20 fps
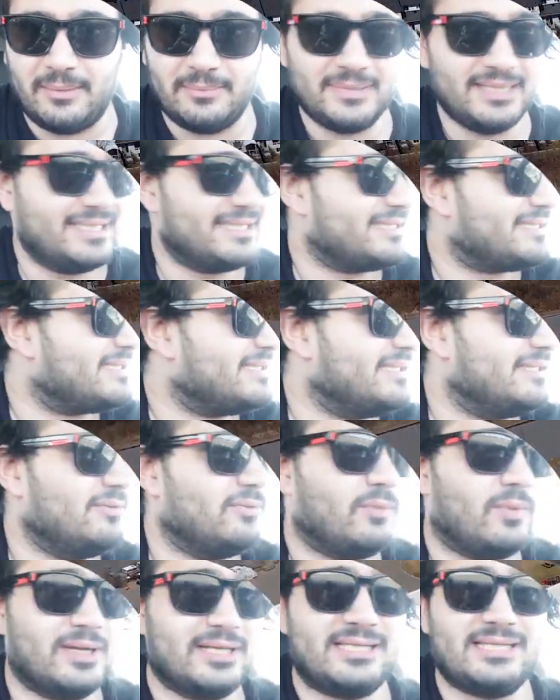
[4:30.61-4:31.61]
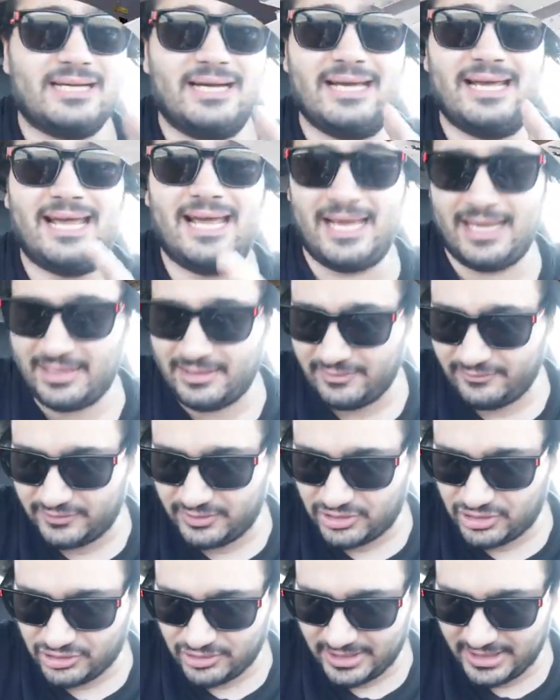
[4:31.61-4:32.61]
I'm gonna see what's ahead of
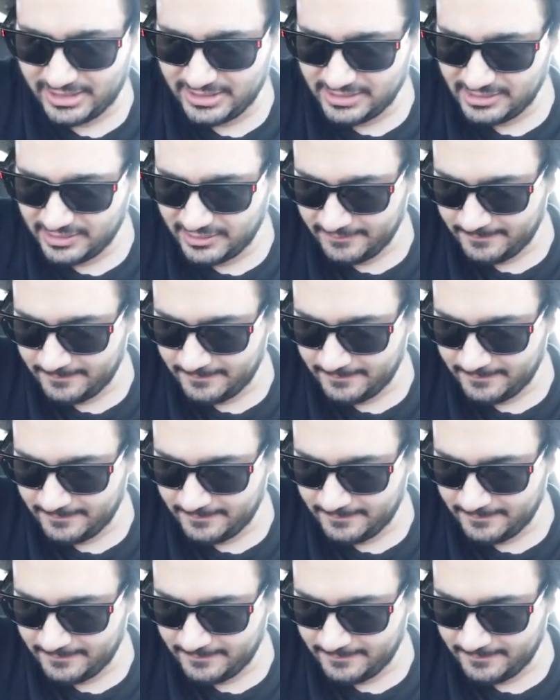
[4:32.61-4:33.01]
the train.